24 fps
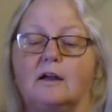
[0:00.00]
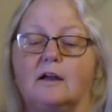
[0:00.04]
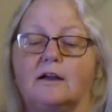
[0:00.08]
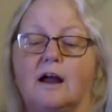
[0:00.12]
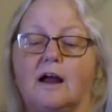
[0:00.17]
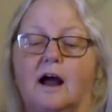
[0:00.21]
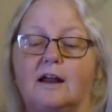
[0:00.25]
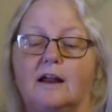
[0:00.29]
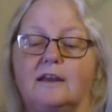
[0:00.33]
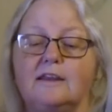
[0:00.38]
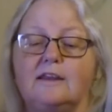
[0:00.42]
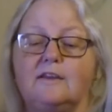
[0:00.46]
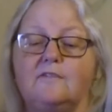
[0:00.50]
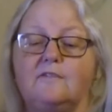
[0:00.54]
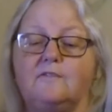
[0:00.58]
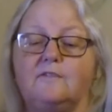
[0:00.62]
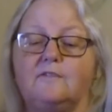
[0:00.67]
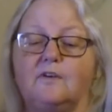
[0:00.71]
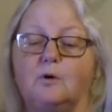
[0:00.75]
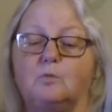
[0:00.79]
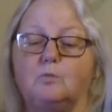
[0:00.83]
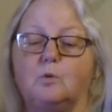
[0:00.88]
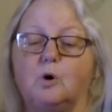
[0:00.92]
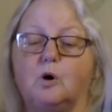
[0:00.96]
Connie
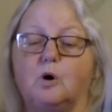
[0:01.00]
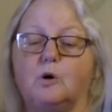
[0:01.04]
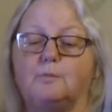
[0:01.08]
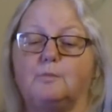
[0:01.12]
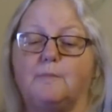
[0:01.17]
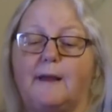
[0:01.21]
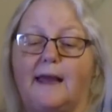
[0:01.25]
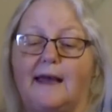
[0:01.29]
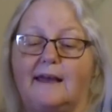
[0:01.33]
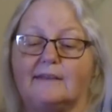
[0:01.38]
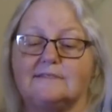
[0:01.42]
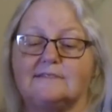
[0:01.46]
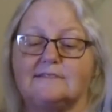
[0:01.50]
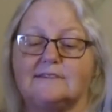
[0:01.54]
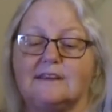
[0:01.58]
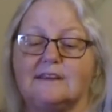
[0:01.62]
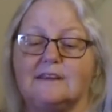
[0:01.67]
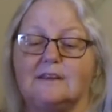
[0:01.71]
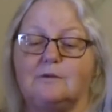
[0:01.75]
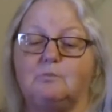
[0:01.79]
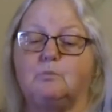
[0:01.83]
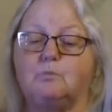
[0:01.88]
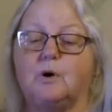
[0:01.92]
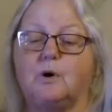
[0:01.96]
Fillmore
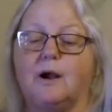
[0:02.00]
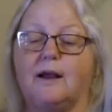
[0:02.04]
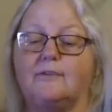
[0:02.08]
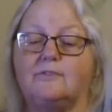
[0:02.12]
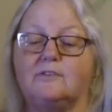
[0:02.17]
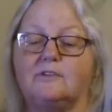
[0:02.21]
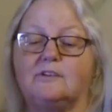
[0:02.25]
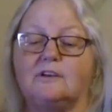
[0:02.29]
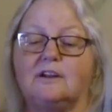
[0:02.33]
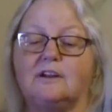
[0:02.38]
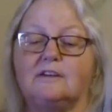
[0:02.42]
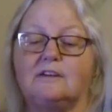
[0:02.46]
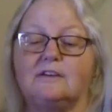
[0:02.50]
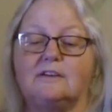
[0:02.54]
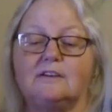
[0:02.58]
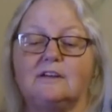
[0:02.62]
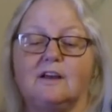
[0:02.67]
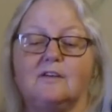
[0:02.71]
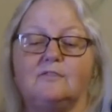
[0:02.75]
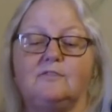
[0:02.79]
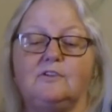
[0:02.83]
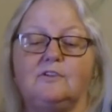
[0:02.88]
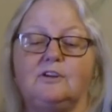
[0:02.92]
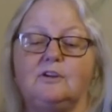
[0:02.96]
Bazzi, president
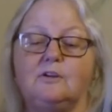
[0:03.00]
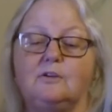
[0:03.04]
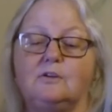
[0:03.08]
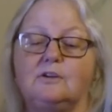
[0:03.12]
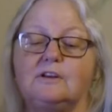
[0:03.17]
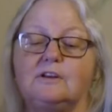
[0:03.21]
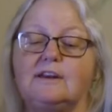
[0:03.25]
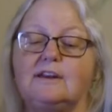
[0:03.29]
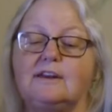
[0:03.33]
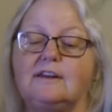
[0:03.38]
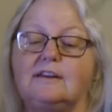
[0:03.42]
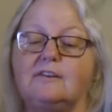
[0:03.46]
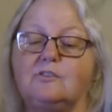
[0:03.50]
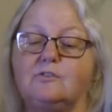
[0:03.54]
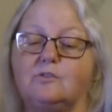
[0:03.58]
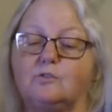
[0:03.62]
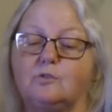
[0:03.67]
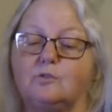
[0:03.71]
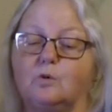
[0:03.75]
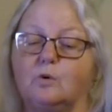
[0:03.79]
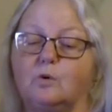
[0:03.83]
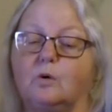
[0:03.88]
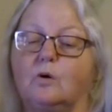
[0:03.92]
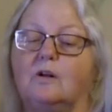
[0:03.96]
of Unity
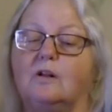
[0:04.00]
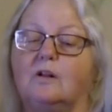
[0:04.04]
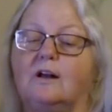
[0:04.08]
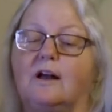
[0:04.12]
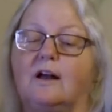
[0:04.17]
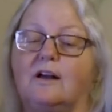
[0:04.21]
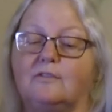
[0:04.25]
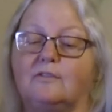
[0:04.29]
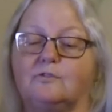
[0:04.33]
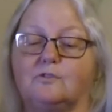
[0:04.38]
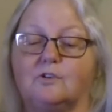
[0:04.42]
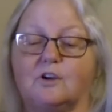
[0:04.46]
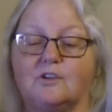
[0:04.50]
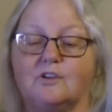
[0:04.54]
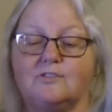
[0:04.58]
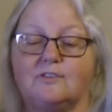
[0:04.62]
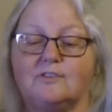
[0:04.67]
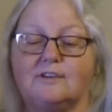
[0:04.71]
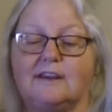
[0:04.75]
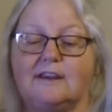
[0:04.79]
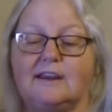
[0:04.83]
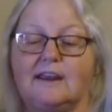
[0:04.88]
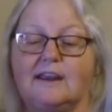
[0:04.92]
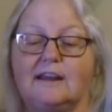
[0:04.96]
School of
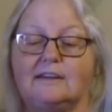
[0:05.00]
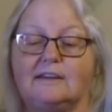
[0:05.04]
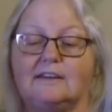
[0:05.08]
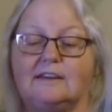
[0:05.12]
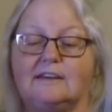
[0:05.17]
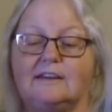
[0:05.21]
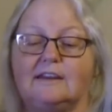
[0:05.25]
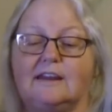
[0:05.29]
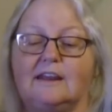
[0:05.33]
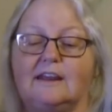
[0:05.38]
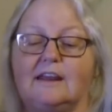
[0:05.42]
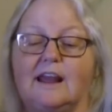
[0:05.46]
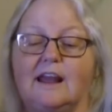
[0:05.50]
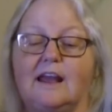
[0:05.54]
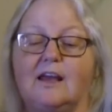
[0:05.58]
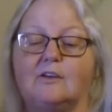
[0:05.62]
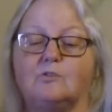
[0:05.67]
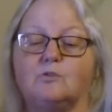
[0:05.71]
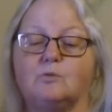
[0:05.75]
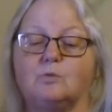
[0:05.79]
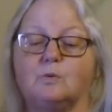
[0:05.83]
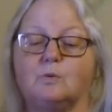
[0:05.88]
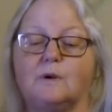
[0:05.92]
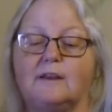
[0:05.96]
Christianity,
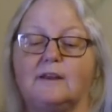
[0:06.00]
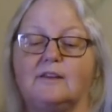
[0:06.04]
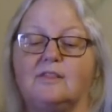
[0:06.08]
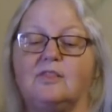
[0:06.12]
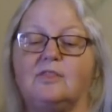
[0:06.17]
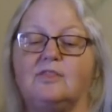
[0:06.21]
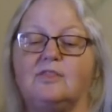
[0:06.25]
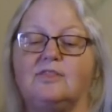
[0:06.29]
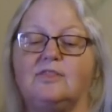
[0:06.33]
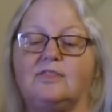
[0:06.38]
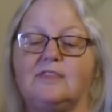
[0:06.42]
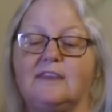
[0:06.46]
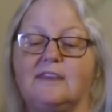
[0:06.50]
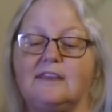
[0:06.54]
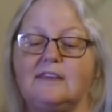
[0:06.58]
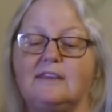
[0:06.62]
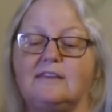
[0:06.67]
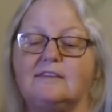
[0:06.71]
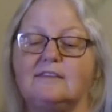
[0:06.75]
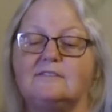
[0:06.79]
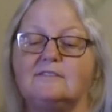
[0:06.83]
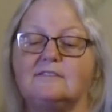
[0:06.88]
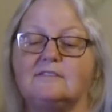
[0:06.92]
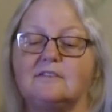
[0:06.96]
has written,
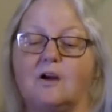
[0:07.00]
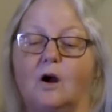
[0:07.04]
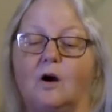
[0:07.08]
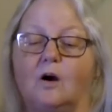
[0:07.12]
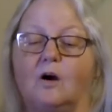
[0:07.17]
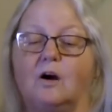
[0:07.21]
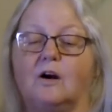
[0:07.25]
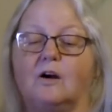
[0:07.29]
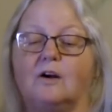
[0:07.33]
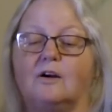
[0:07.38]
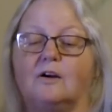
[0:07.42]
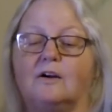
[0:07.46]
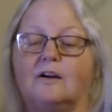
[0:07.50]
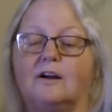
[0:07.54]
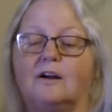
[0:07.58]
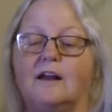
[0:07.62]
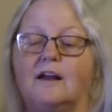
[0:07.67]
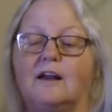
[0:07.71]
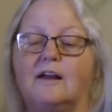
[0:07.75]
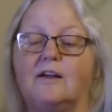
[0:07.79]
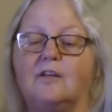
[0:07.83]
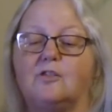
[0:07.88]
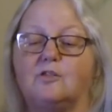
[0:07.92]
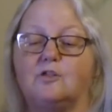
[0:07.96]
"These are
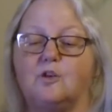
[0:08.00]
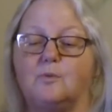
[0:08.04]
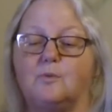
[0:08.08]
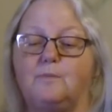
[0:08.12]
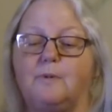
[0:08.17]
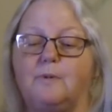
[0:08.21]
the